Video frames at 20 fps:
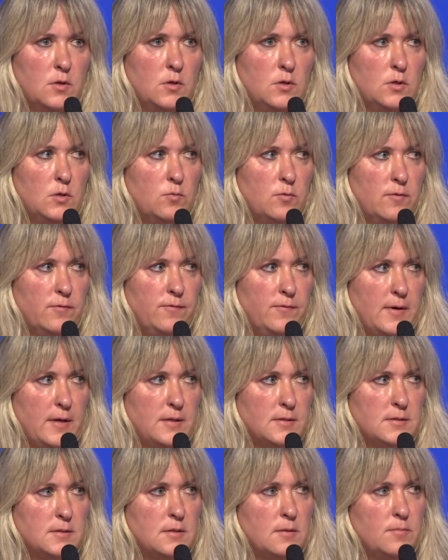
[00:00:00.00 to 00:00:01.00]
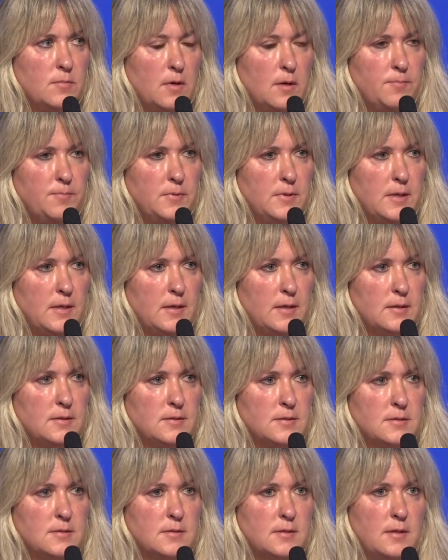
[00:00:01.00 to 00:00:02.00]
you will find some
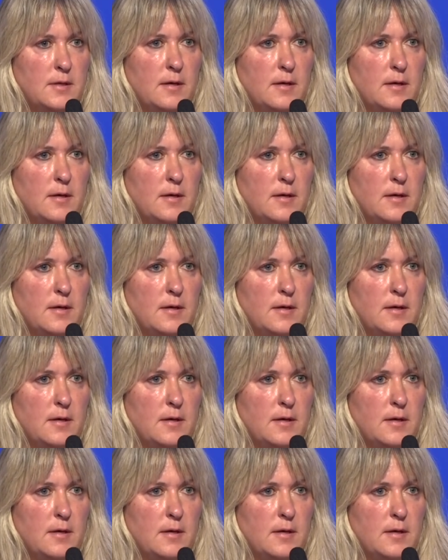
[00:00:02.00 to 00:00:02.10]
updates.